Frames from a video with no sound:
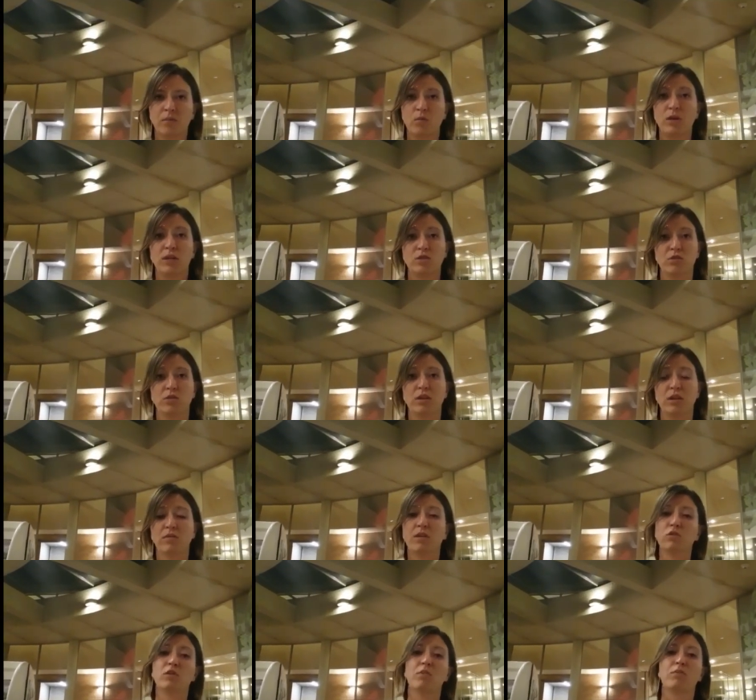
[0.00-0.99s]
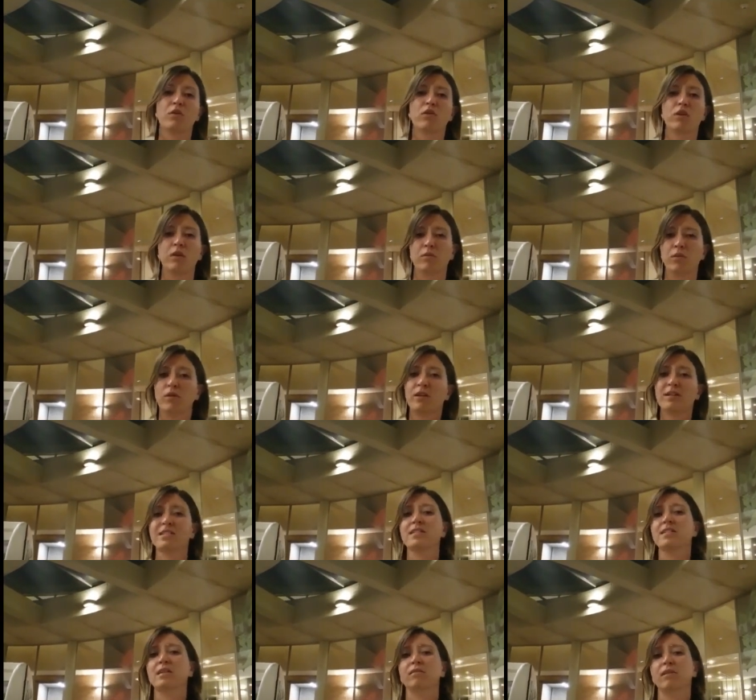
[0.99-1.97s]
We are talking about a program or a
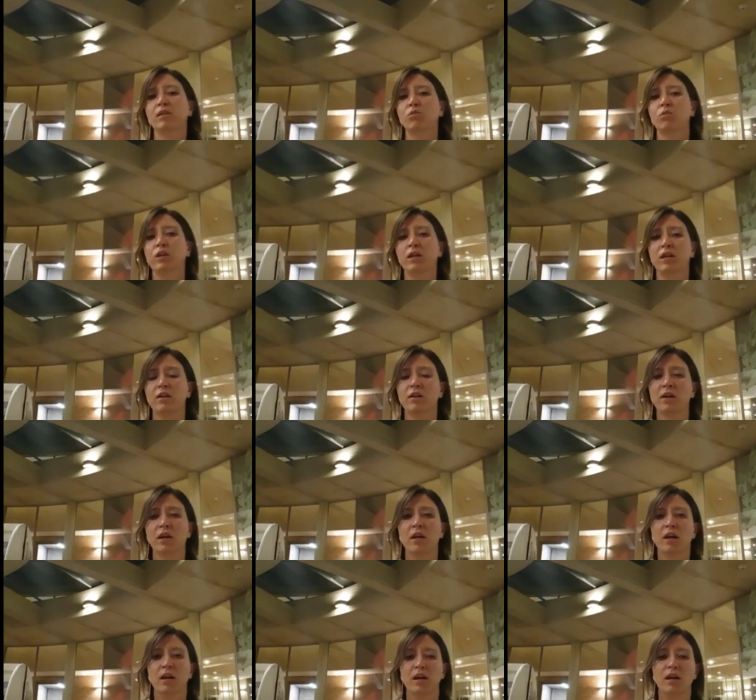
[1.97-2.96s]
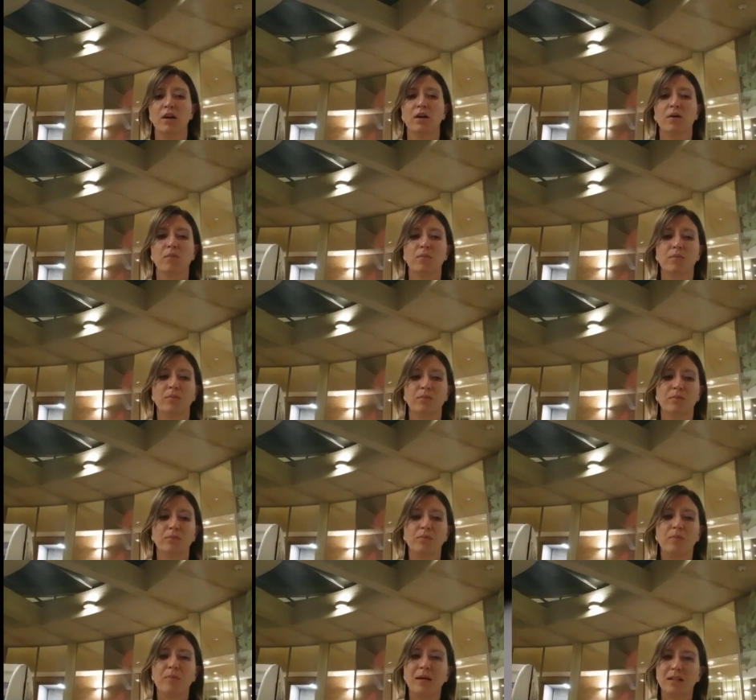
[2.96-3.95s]
system that we are
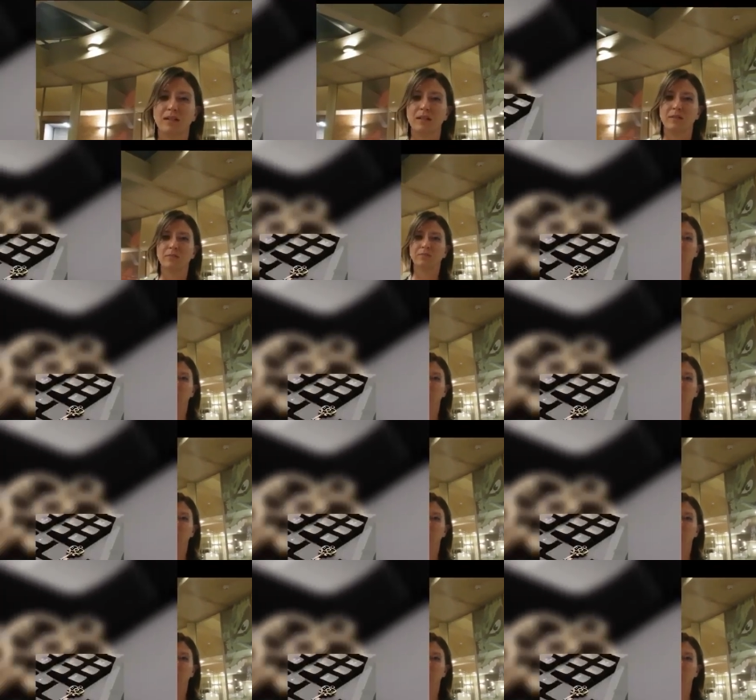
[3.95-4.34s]
um, building.